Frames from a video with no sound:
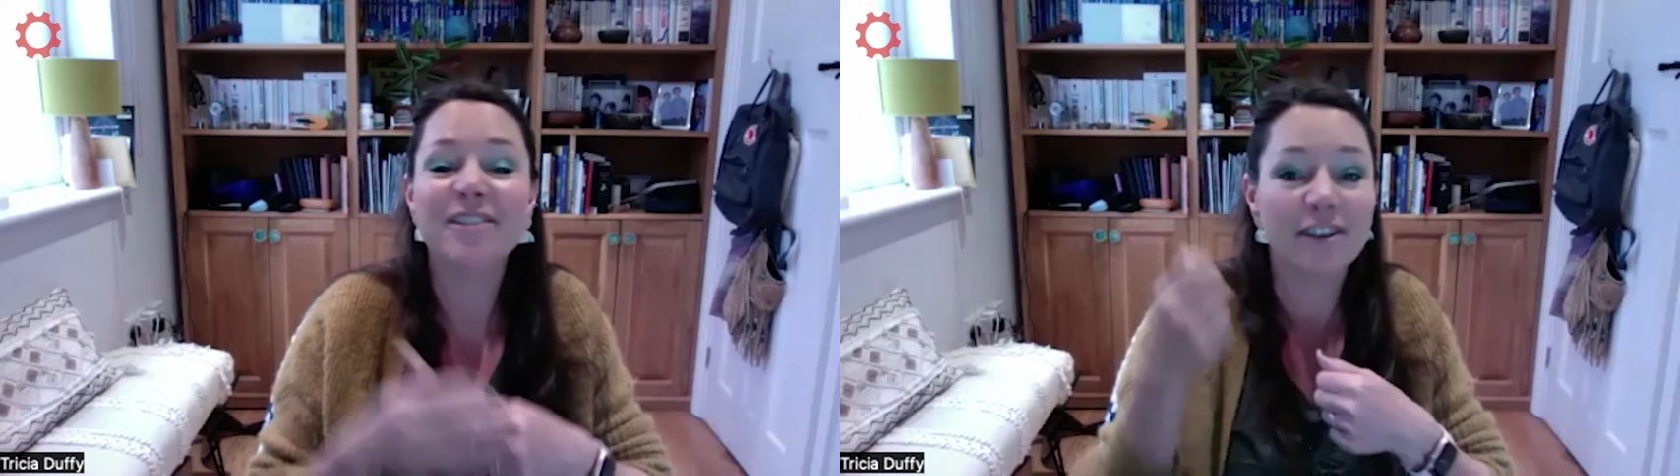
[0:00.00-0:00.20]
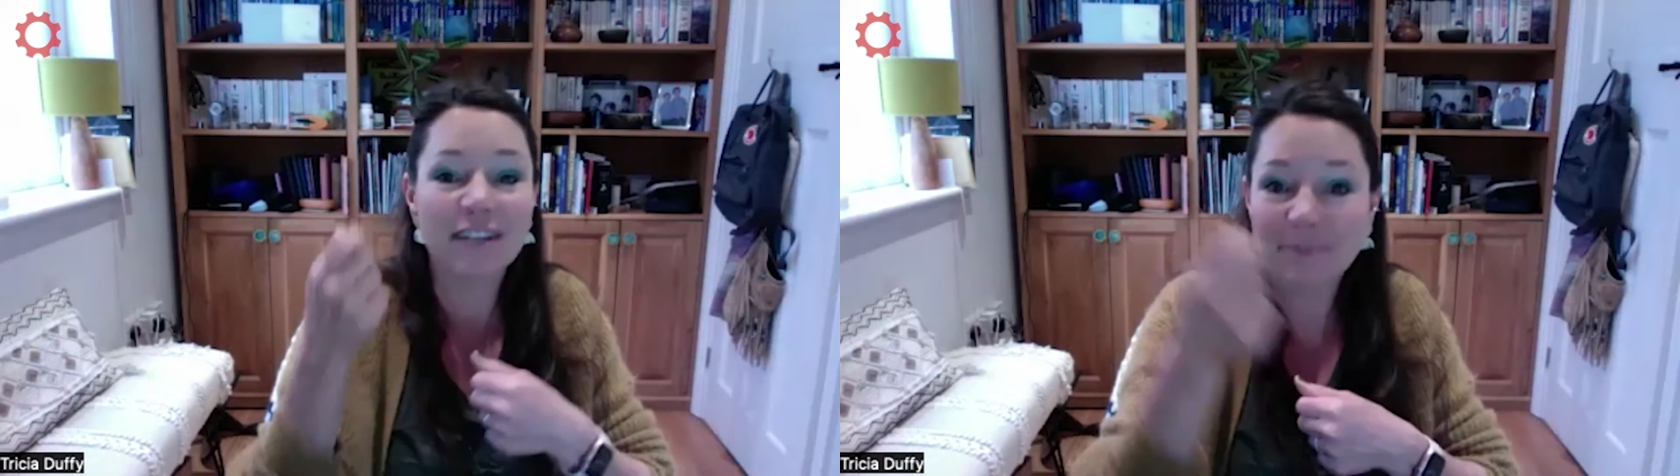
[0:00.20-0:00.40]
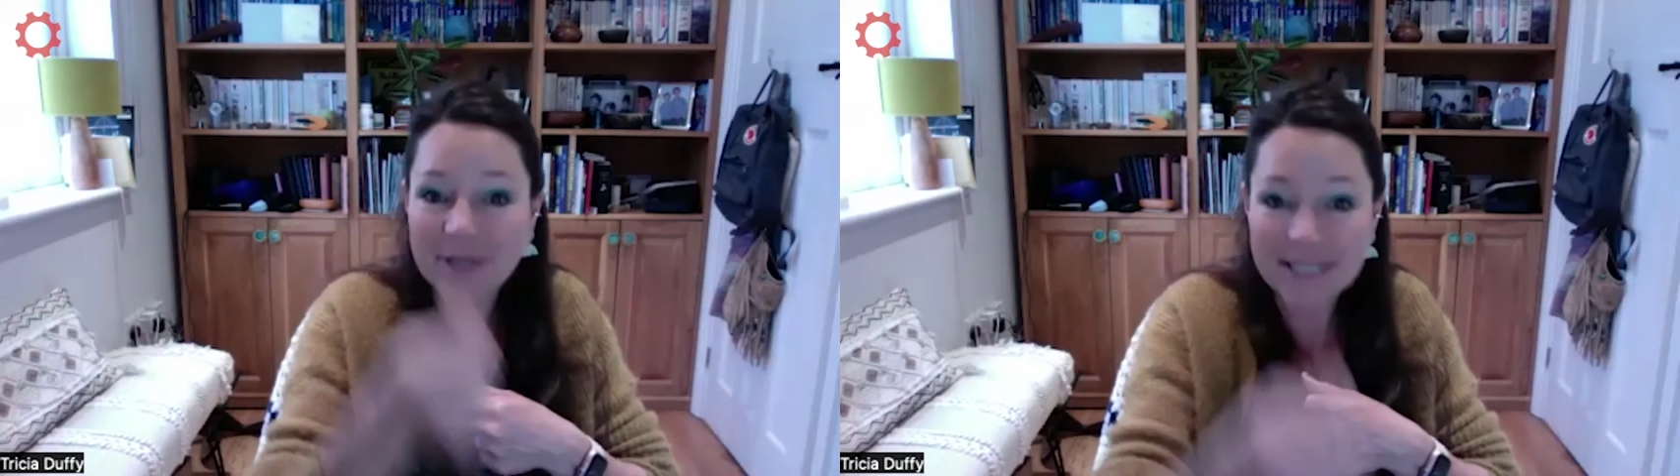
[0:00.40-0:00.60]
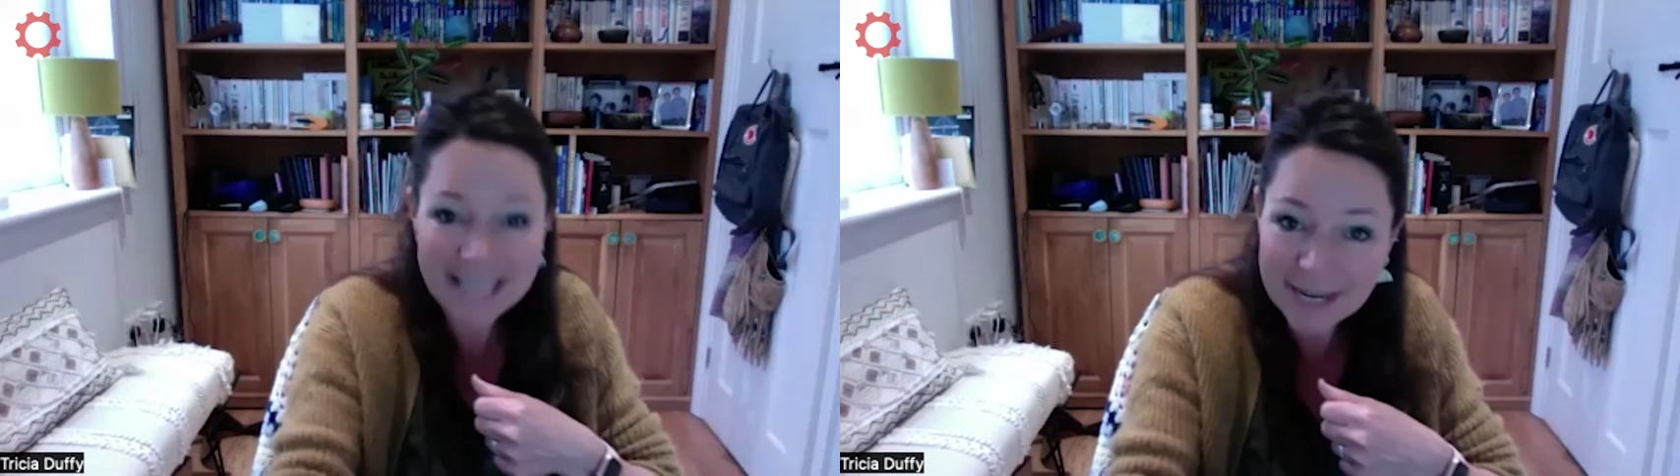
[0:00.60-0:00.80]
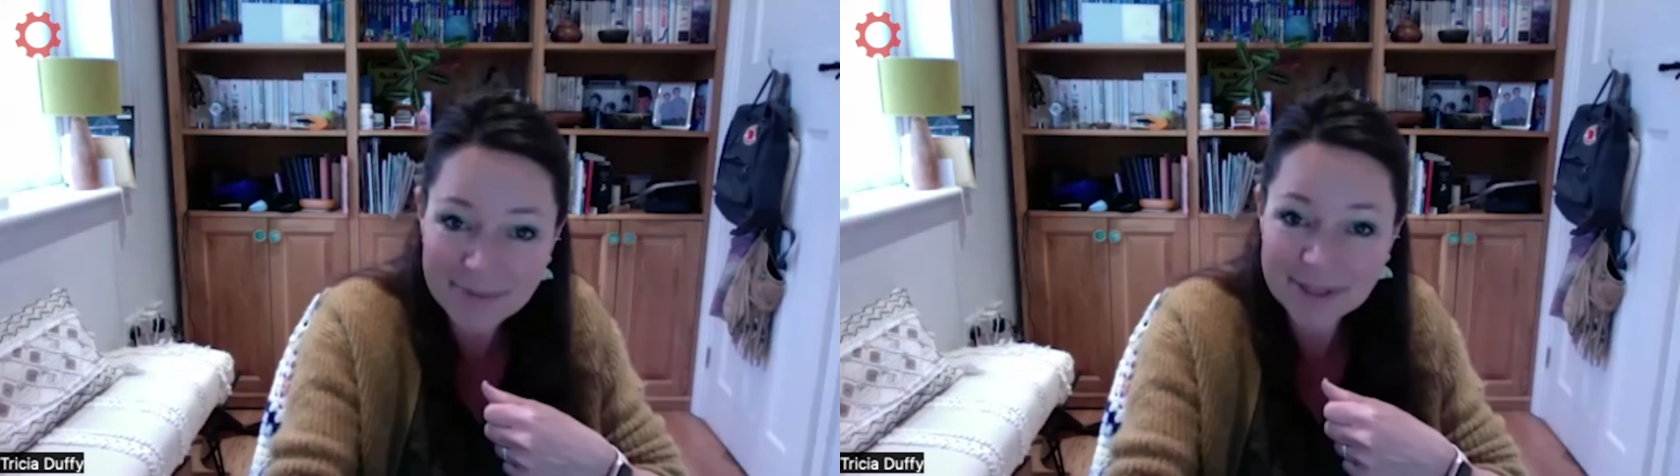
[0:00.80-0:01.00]
You don't need to put a
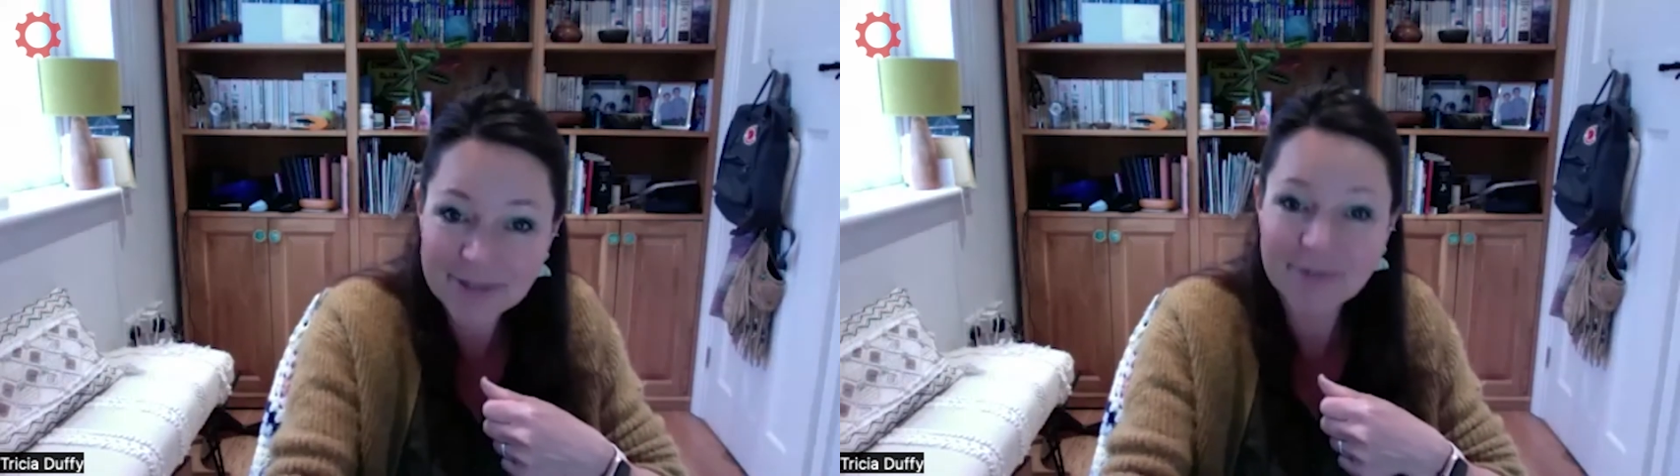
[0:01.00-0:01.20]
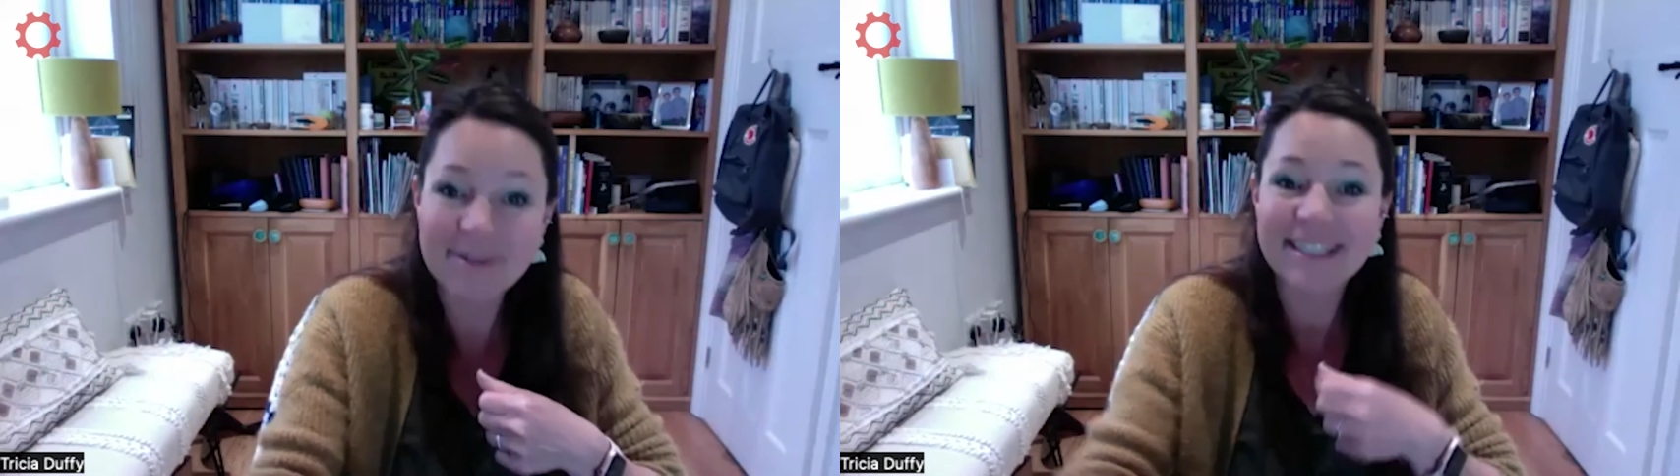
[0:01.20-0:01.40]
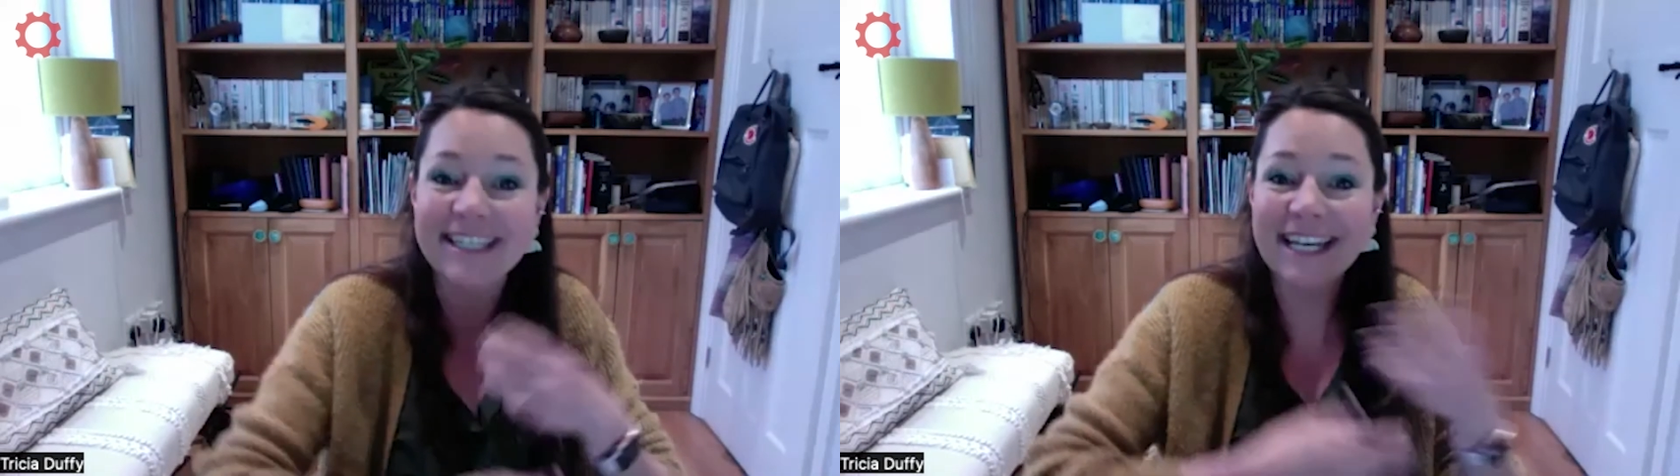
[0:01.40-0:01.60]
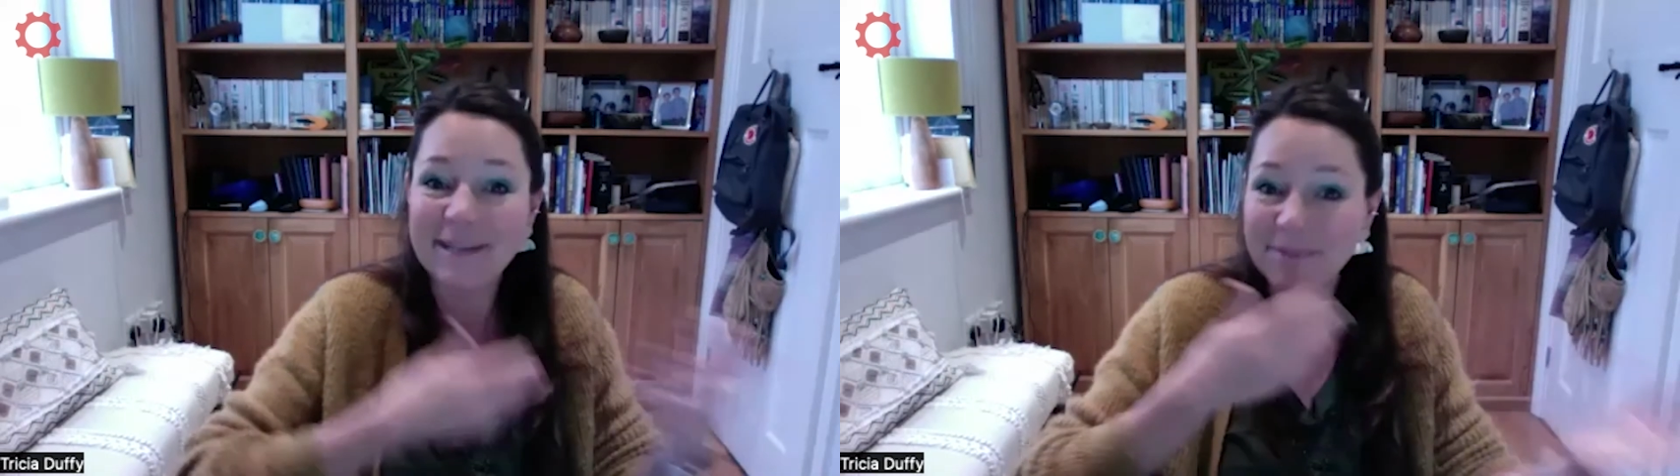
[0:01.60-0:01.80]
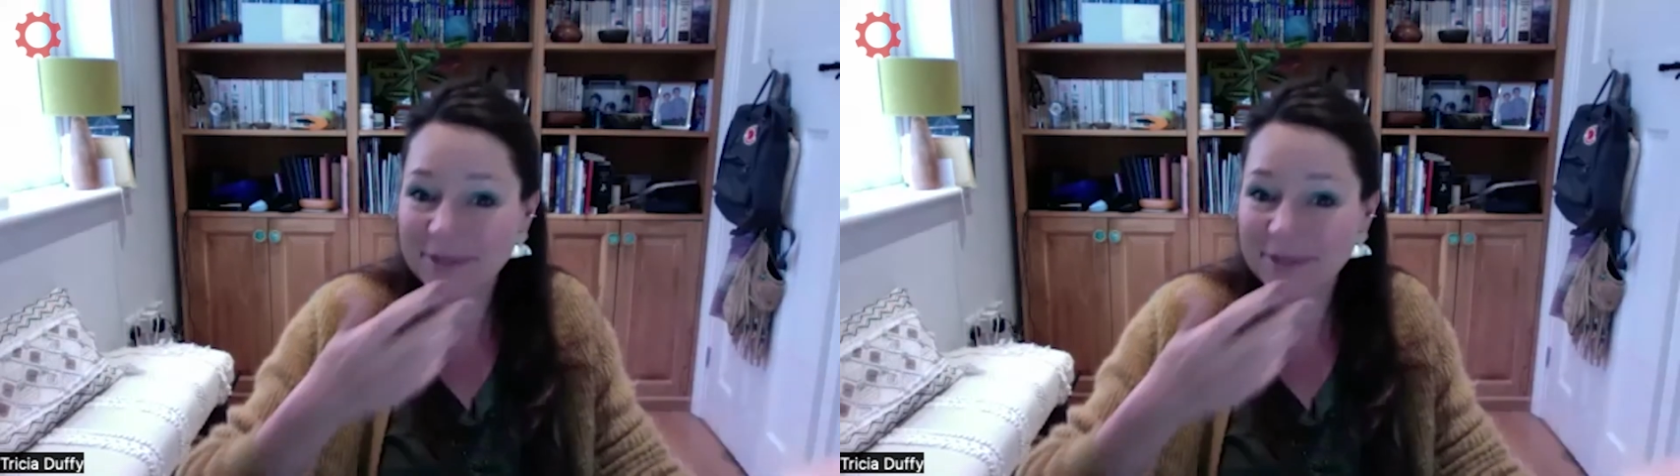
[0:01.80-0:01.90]
tape into a machine anymore